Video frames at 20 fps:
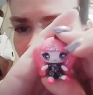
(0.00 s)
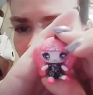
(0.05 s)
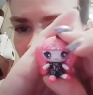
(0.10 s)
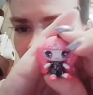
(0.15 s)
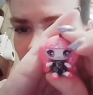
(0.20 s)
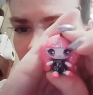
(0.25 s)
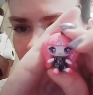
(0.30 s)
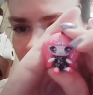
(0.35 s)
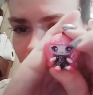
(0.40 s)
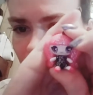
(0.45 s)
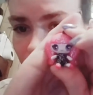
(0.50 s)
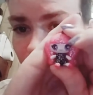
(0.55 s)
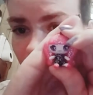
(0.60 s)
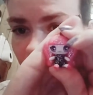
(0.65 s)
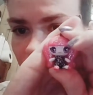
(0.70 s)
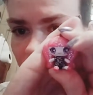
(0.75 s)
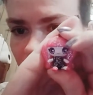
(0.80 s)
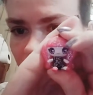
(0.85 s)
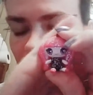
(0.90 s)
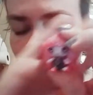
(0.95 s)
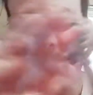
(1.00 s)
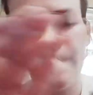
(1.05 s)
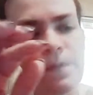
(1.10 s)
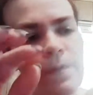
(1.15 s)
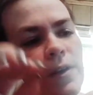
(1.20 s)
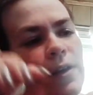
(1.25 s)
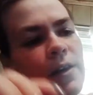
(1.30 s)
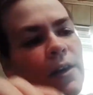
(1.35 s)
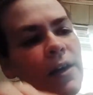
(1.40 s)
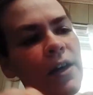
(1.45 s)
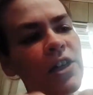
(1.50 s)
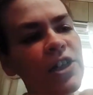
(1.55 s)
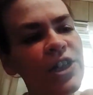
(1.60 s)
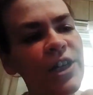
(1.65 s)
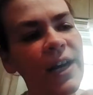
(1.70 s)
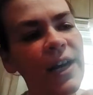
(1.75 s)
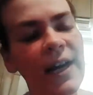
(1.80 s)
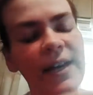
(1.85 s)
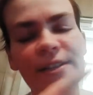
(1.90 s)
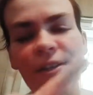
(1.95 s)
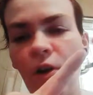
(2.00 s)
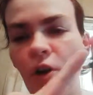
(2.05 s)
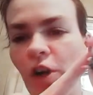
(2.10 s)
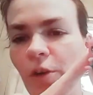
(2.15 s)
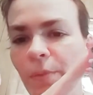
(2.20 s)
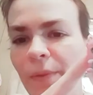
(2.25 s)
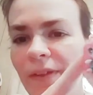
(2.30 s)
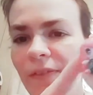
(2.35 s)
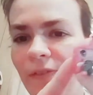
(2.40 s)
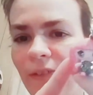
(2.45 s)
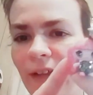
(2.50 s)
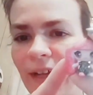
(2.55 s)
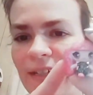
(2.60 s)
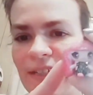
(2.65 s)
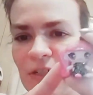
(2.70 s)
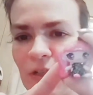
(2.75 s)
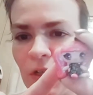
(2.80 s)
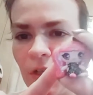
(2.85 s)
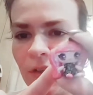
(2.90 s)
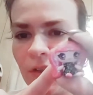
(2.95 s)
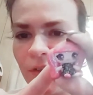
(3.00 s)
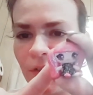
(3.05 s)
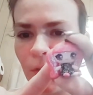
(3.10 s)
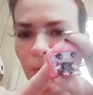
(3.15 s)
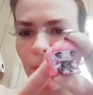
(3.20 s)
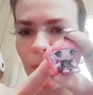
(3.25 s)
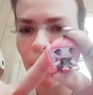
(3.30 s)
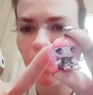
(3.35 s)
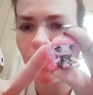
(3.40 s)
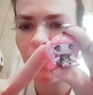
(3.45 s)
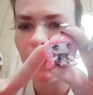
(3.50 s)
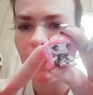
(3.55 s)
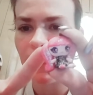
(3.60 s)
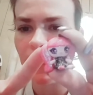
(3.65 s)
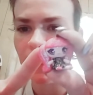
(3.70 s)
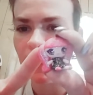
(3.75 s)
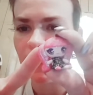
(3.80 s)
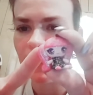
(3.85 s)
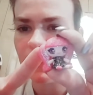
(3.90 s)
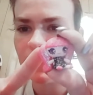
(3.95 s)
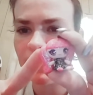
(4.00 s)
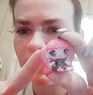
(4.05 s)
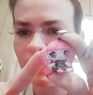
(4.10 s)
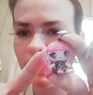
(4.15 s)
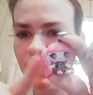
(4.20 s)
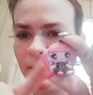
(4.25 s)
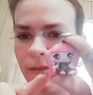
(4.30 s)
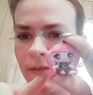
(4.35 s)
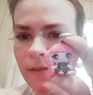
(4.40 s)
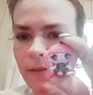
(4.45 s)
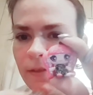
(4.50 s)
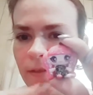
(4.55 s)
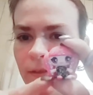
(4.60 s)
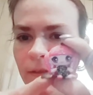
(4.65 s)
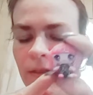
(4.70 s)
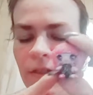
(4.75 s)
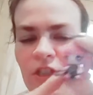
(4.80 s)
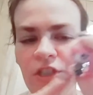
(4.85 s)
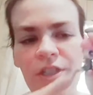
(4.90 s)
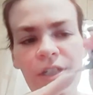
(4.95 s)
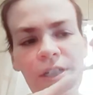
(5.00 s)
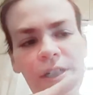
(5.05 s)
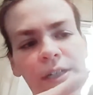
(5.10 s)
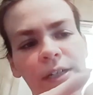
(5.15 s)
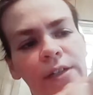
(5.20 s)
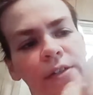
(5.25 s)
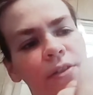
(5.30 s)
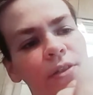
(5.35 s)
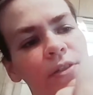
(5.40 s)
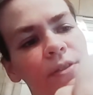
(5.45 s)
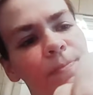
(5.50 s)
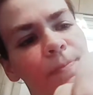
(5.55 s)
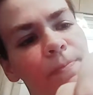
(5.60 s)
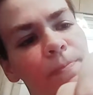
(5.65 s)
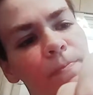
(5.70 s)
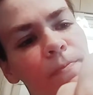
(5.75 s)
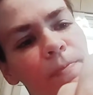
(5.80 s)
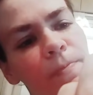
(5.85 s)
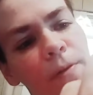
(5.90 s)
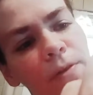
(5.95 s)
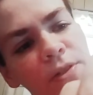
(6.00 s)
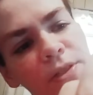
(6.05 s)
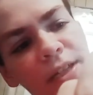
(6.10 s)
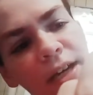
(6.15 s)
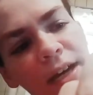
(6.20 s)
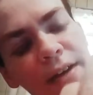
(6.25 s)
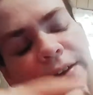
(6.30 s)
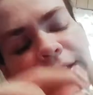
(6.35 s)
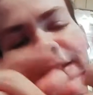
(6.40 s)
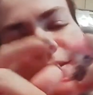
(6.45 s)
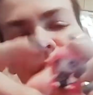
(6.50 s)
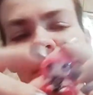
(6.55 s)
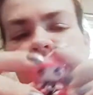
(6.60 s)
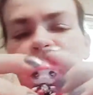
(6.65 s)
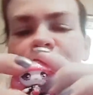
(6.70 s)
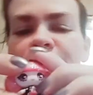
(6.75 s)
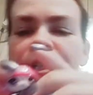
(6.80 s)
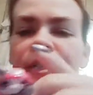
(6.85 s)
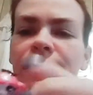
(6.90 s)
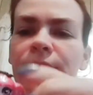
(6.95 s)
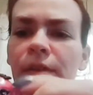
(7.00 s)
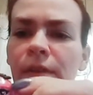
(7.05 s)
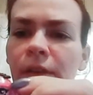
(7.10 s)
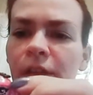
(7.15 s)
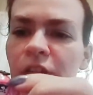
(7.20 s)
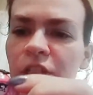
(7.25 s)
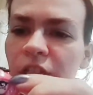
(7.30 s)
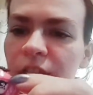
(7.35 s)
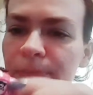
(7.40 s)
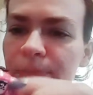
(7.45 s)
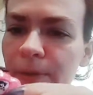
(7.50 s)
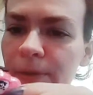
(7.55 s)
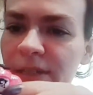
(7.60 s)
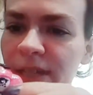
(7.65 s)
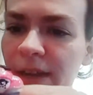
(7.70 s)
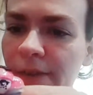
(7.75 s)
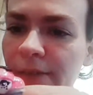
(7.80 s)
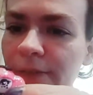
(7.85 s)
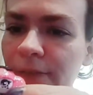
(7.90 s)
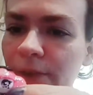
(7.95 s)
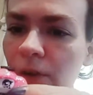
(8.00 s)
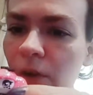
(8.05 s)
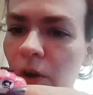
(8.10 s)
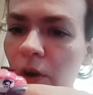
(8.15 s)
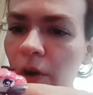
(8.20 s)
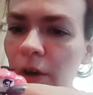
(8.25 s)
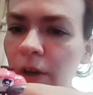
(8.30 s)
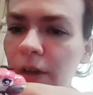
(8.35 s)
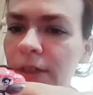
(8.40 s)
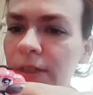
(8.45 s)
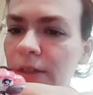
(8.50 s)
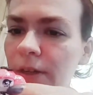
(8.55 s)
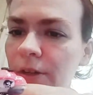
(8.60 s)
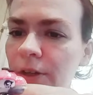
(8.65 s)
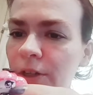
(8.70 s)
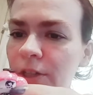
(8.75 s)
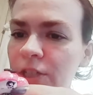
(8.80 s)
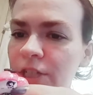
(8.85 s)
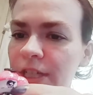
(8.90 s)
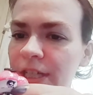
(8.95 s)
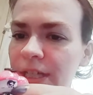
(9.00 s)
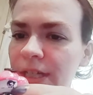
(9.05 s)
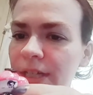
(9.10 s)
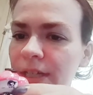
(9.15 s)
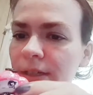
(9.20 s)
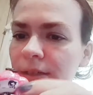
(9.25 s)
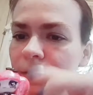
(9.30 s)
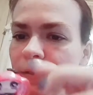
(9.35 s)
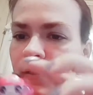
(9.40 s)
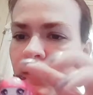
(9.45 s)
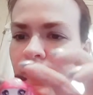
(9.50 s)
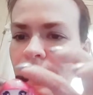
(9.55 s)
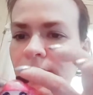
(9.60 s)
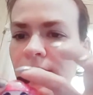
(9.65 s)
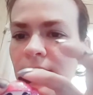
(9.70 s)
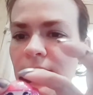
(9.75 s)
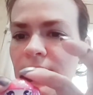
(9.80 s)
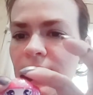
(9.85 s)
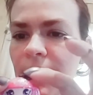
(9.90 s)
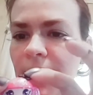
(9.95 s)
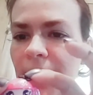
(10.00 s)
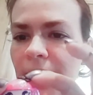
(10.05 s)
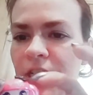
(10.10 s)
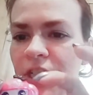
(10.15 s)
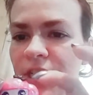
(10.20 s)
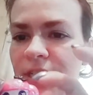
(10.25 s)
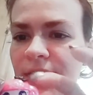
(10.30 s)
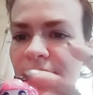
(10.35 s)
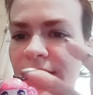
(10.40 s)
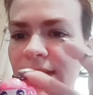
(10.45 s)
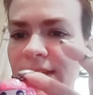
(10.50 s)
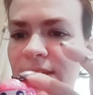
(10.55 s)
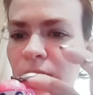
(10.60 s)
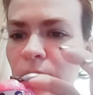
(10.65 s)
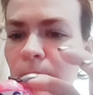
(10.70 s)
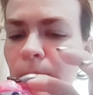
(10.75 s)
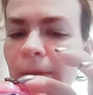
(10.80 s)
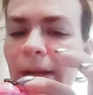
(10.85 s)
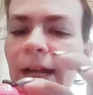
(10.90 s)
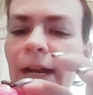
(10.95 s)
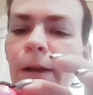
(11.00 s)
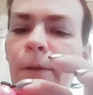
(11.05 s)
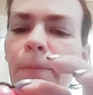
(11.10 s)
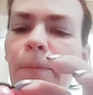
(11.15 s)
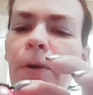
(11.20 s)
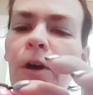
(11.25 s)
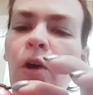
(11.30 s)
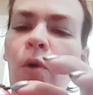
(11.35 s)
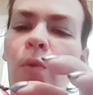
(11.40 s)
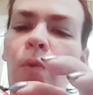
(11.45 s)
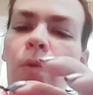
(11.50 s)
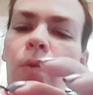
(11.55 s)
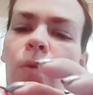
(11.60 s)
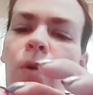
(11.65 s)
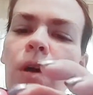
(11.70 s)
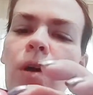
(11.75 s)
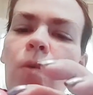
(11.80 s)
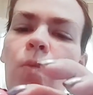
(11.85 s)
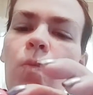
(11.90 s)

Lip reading: unless you see it in person. She has heart reflex in her little purple eyes. She's supposed to have, yeah, there she is. She's supposed to have a little heart on her cheek. And she's got this little black bow